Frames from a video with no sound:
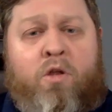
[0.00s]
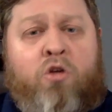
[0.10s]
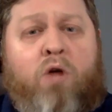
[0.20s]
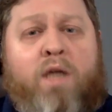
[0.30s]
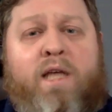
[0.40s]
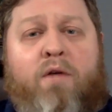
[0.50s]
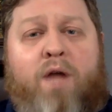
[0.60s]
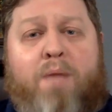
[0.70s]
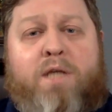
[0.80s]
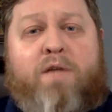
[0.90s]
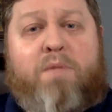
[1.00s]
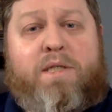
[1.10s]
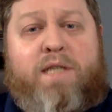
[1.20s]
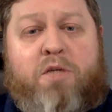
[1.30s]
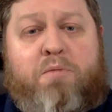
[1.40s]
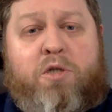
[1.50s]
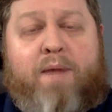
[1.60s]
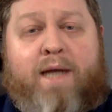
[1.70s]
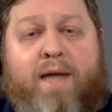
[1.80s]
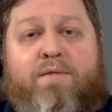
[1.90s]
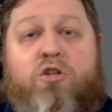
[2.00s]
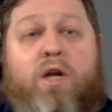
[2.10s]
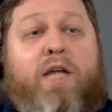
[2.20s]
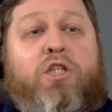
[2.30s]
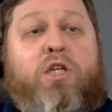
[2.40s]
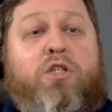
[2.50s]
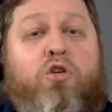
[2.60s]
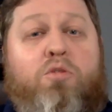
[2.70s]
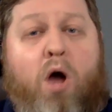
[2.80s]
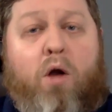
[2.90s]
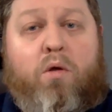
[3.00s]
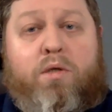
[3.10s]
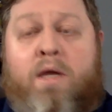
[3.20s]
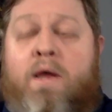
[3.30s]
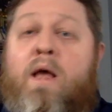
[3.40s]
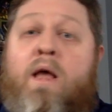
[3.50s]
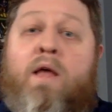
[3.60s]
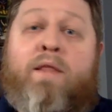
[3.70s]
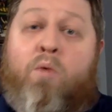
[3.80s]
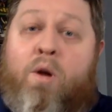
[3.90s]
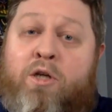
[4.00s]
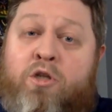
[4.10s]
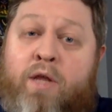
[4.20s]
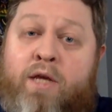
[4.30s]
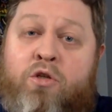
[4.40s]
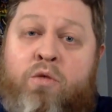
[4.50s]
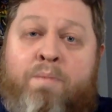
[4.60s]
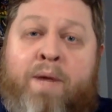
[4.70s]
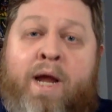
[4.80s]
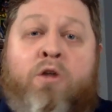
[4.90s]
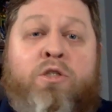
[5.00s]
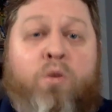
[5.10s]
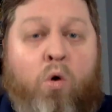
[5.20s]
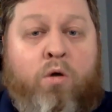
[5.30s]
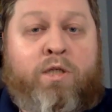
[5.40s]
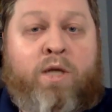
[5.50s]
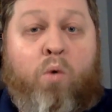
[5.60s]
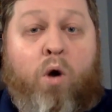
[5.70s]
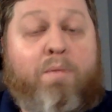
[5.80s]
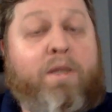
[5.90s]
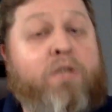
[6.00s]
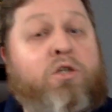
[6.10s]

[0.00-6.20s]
Cross-sell and upsell from a sales perspective. They're trying to get you into new models. They want to make sure they can do the repairs, the warranty work, but there's